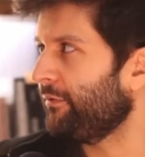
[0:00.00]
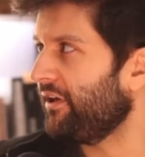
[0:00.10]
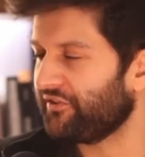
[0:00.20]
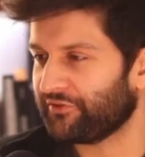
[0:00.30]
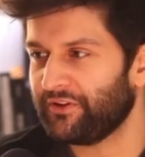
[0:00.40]
I
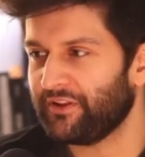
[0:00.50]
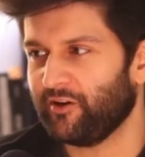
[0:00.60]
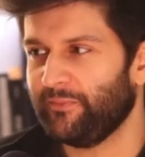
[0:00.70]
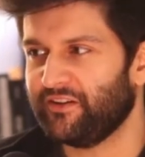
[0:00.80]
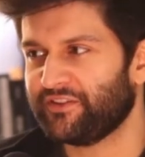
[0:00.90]
realize there's only a
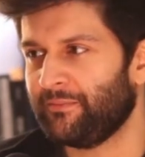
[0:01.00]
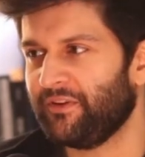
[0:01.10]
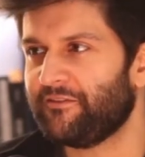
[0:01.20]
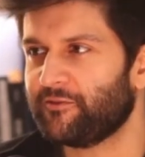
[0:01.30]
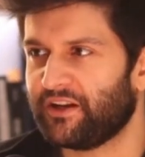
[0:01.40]
little bit of
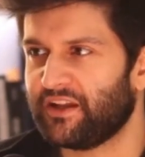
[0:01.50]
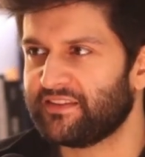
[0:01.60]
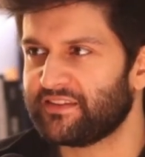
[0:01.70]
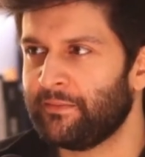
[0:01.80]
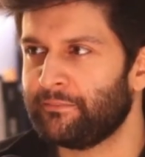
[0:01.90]
time left, but I
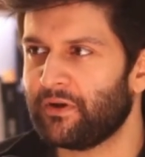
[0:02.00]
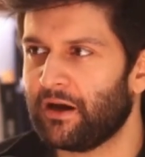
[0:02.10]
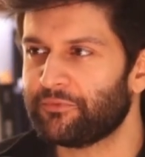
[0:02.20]
guess I'm,